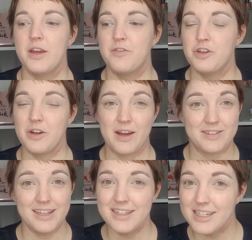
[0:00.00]
If you don't have
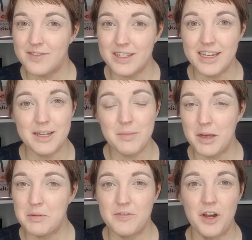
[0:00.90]
sensitive skin, it
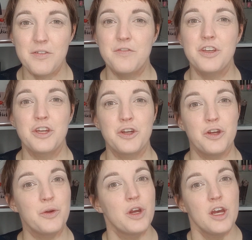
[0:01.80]
might be fine for
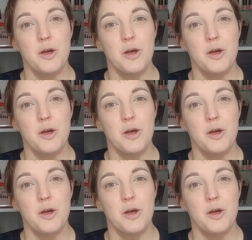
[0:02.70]
you.